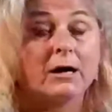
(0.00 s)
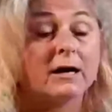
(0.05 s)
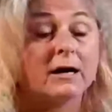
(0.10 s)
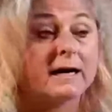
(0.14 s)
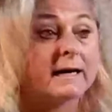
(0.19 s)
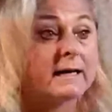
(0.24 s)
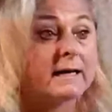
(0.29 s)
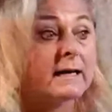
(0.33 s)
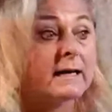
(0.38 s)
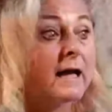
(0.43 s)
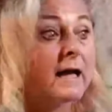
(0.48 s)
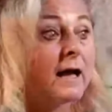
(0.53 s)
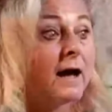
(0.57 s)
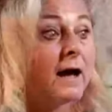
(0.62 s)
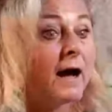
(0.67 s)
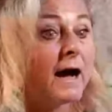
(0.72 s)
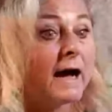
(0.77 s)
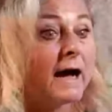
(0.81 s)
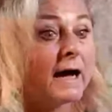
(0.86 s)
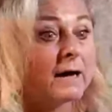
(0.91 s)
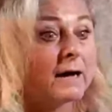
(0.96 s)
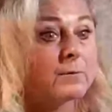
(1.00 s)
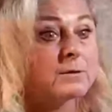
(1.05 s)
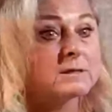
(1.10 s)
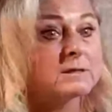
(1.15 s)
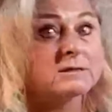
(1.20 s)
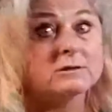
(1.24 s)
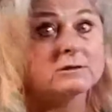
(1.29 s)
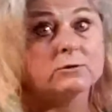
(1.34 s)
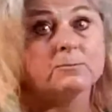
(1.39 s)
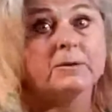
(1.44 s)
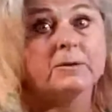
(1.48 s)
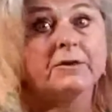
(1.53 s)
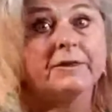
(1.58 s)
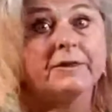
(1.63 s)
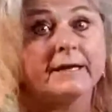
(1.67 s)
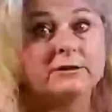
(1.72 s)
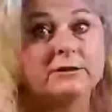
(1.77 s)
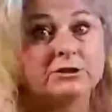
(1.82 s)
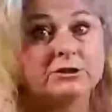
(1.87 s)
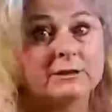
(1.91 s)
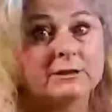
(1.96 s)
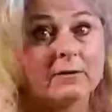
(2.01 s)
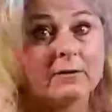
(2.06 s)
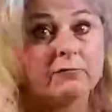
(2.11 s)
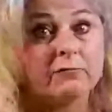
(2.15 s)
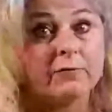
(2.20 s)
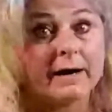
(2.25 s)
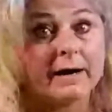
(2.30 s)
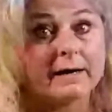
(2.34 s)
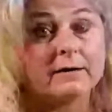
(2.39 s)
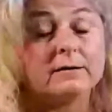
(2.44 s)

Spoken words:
And I would assume that they should have record